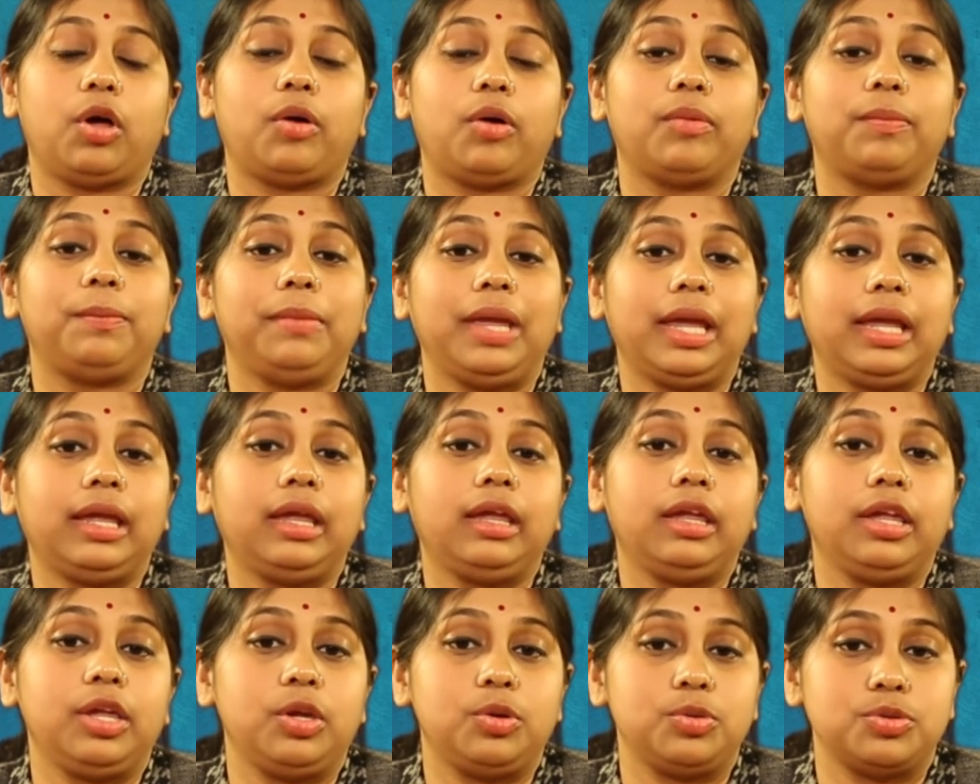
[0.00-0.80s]
of
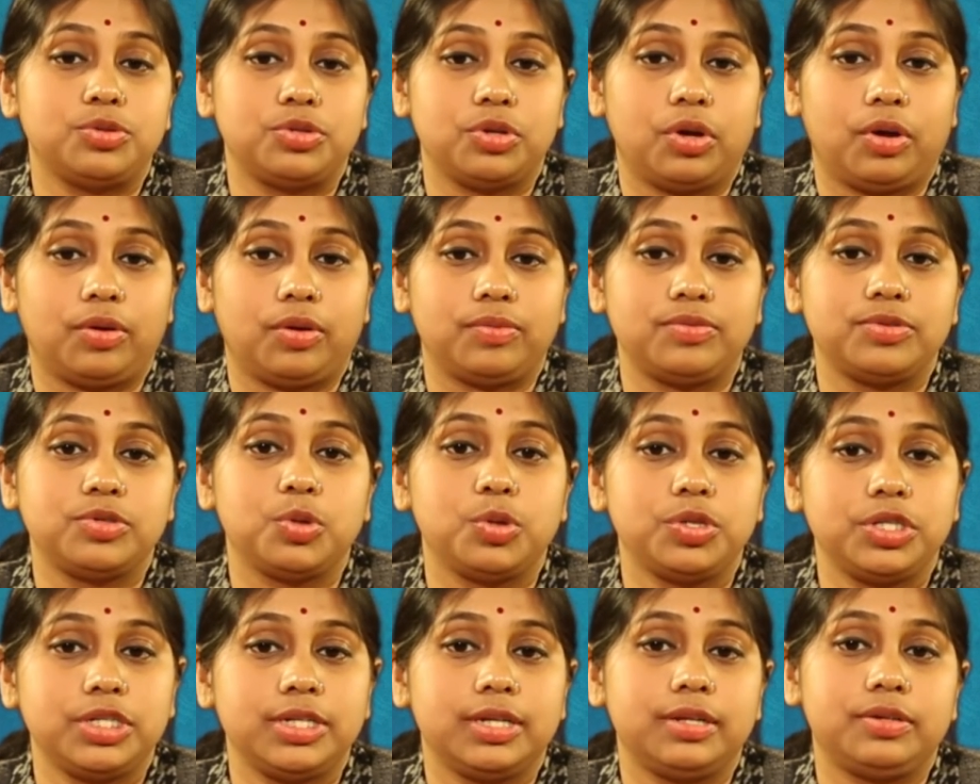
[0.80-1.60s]
making use of
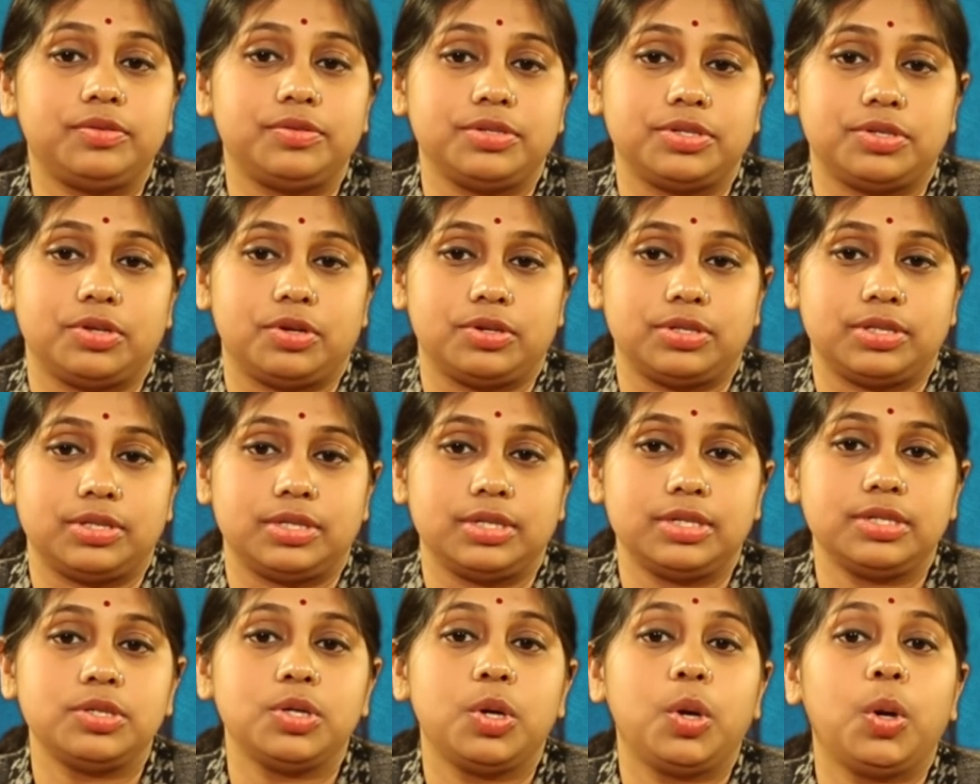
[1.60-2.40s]
social
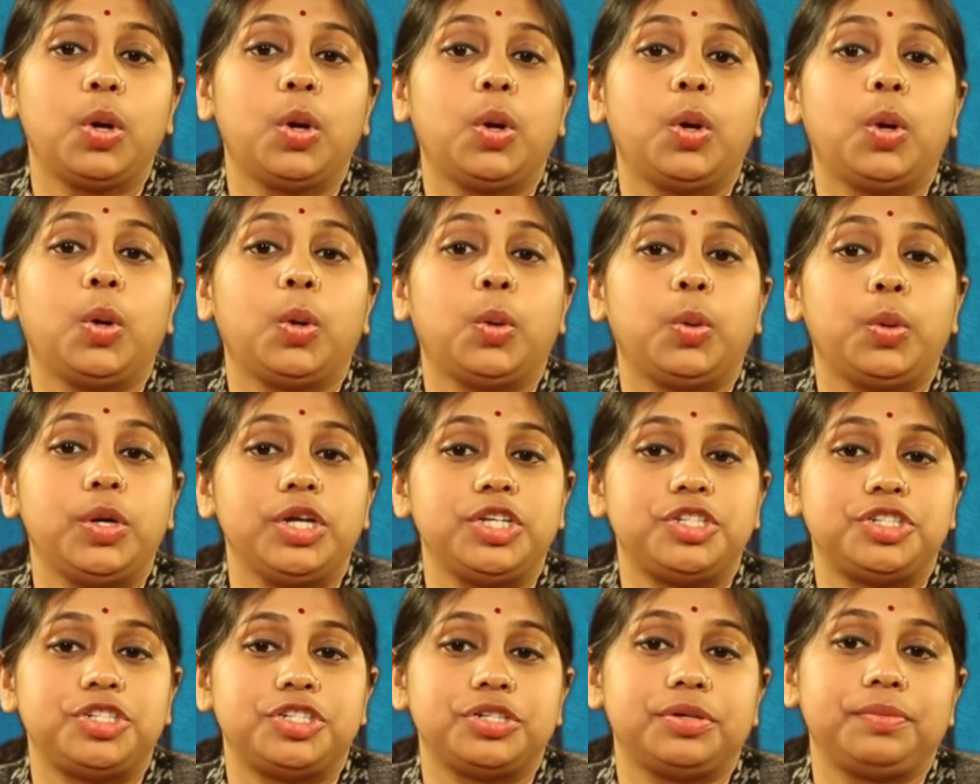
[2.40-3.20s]
resources
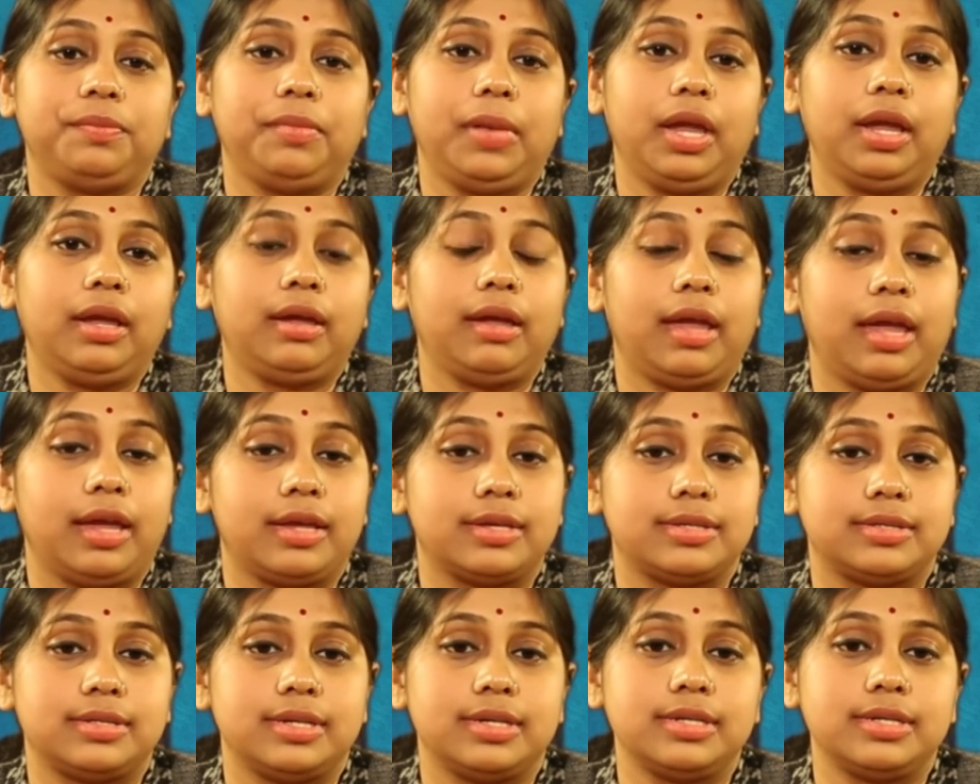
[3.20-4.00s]
which make
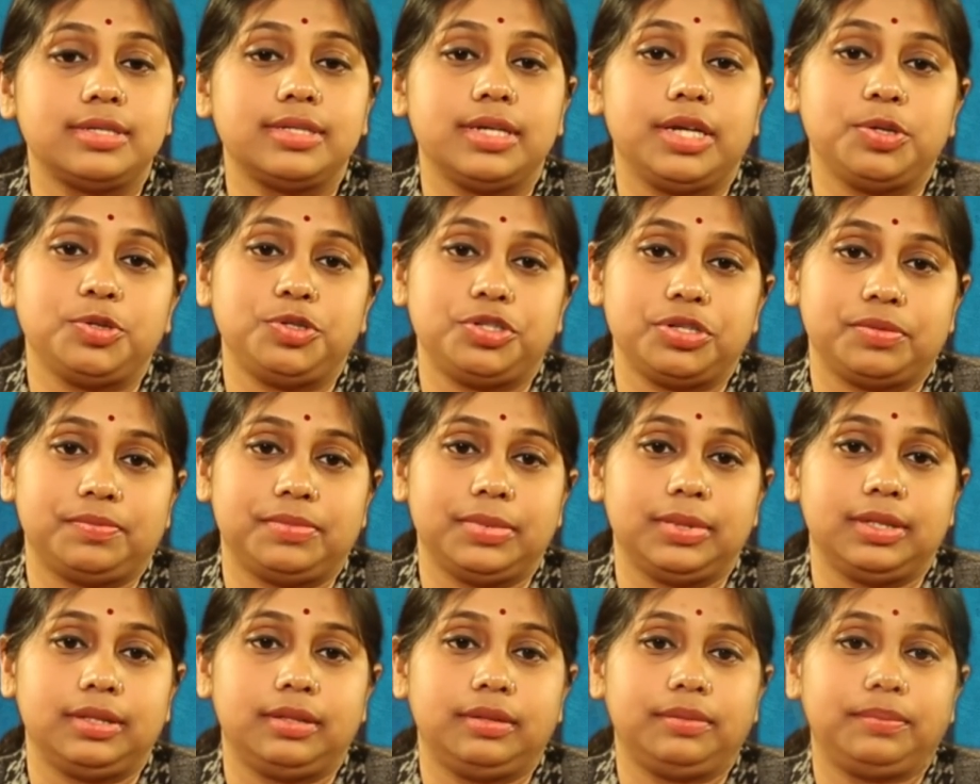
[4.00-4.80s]
access
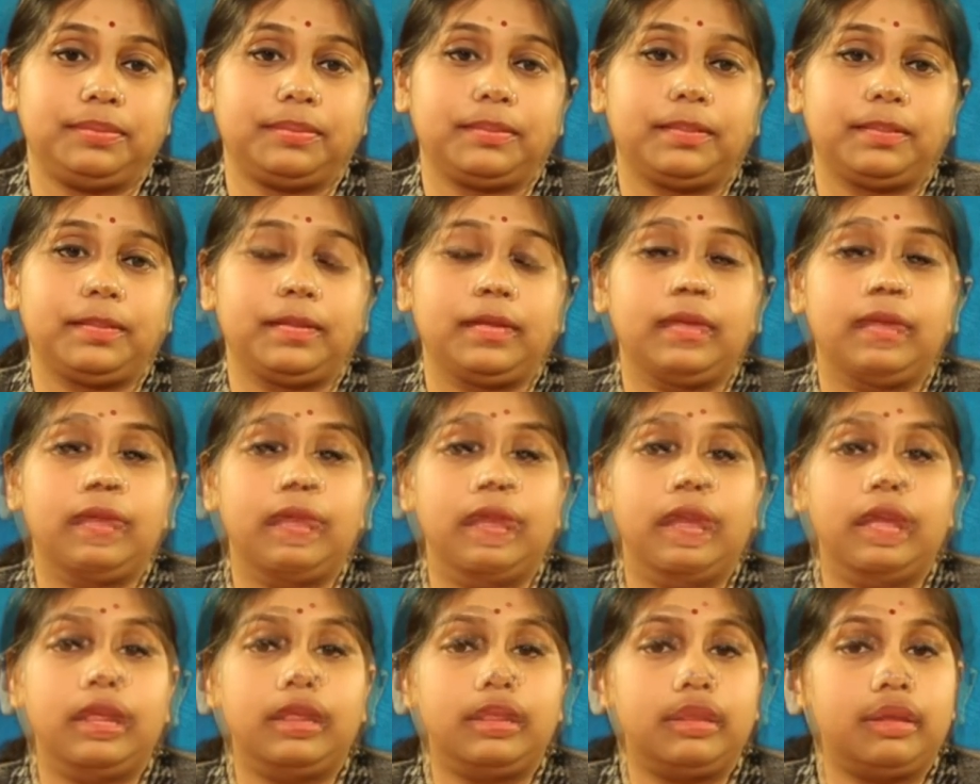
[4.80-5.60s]
usable.
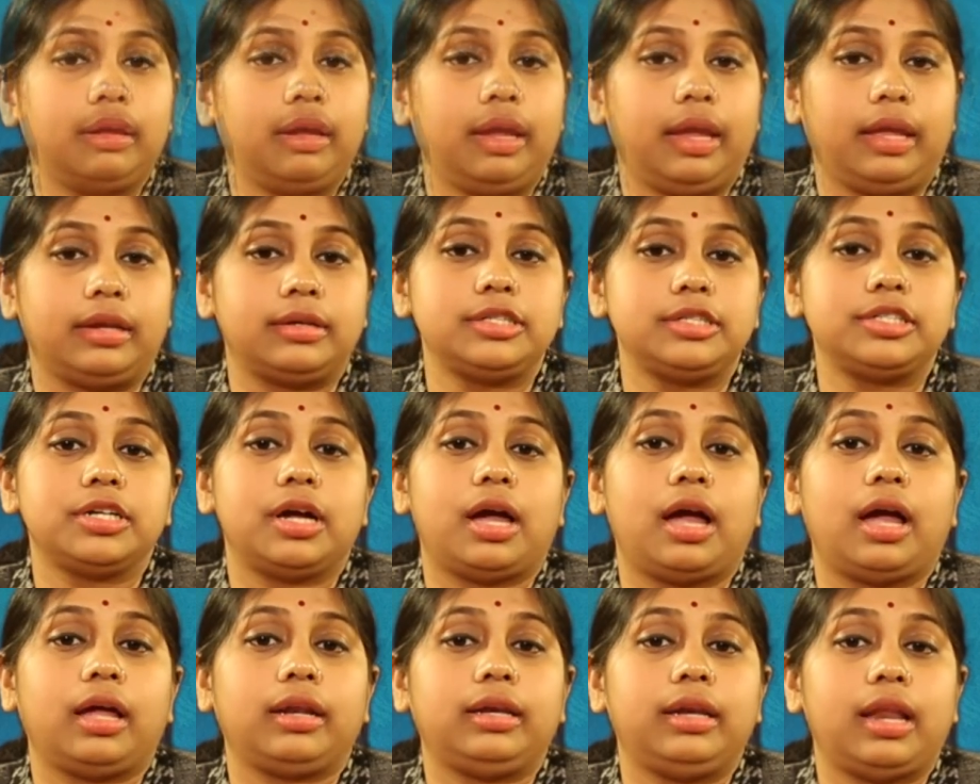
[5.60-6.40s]
In the end,
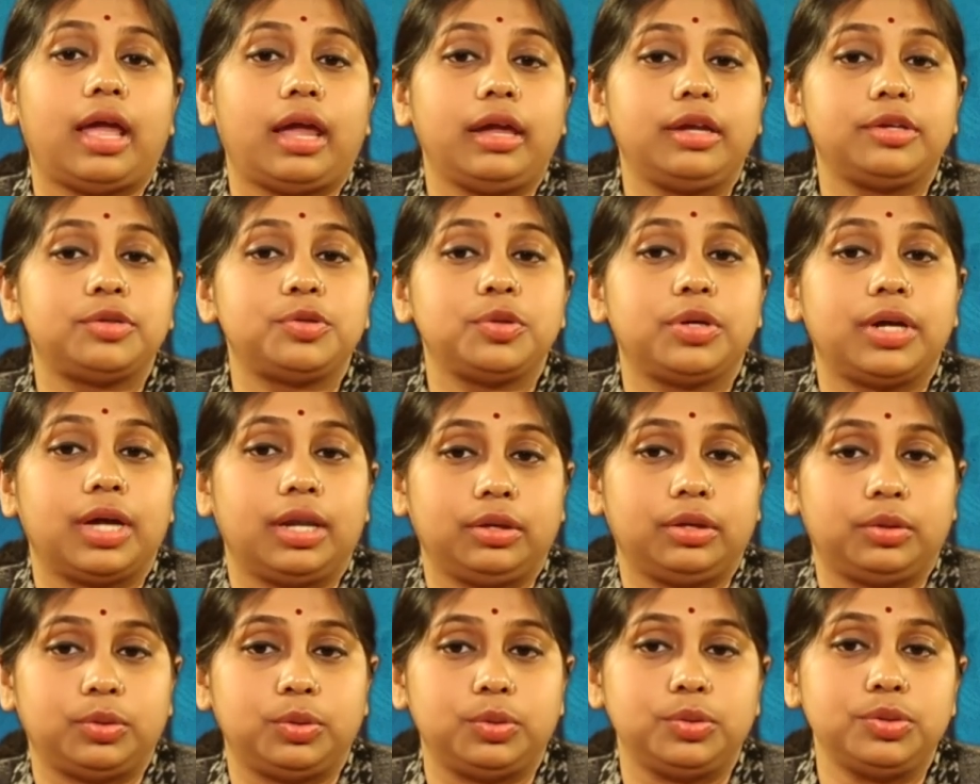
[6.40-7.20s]
I would like to
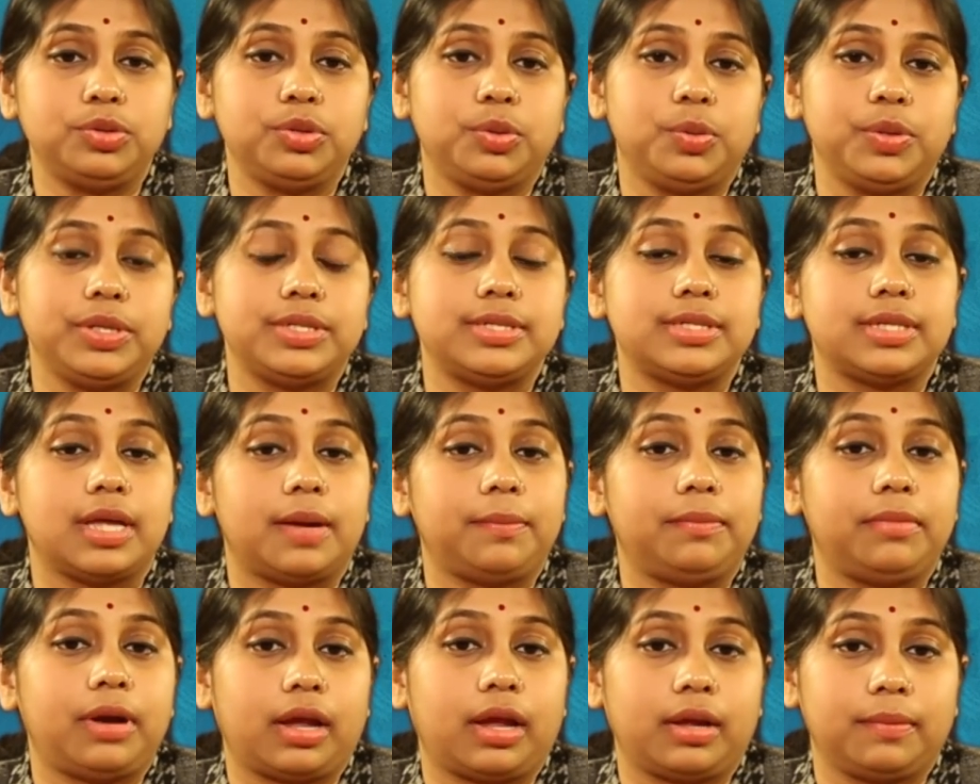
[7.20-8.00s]
conclude with
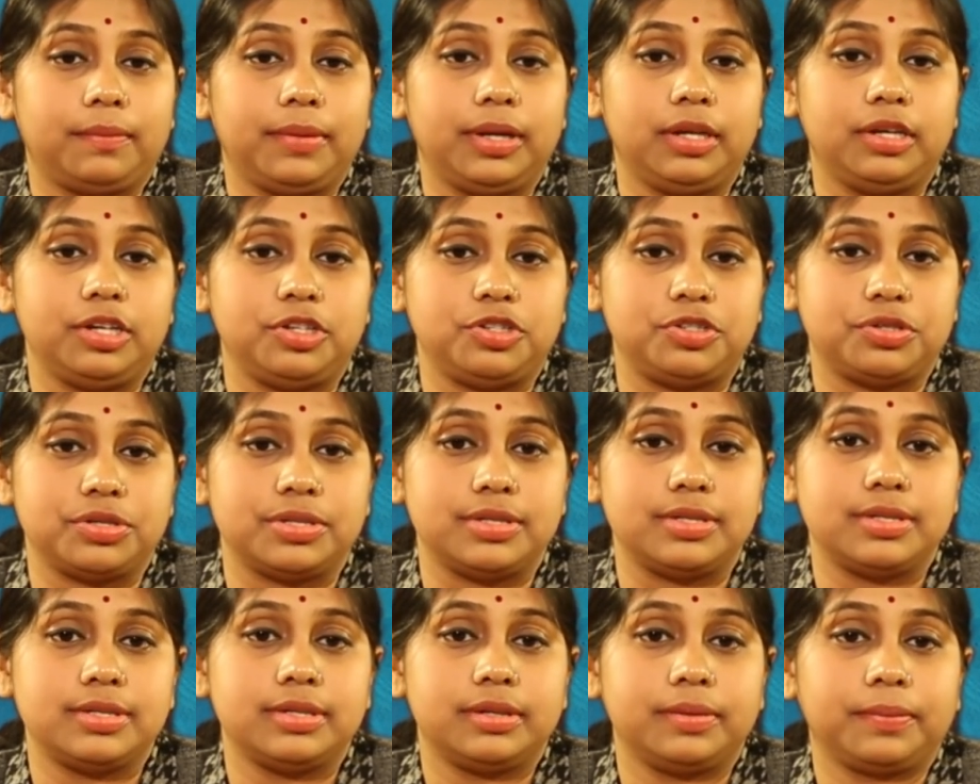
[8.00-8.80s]
some
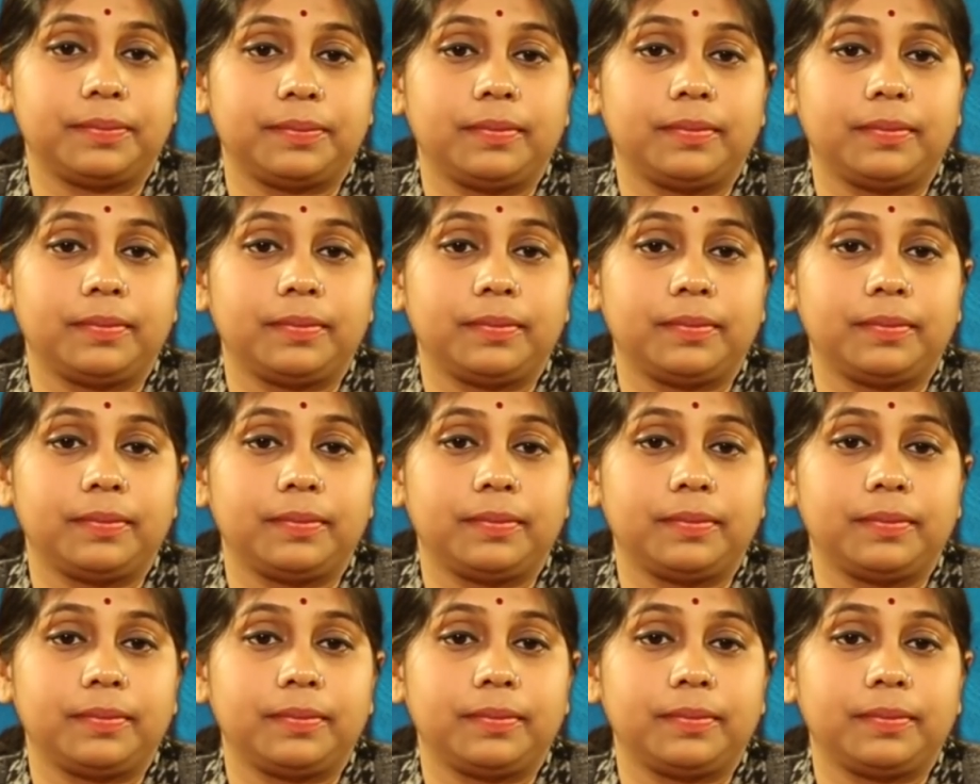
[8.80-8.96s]
recommendations.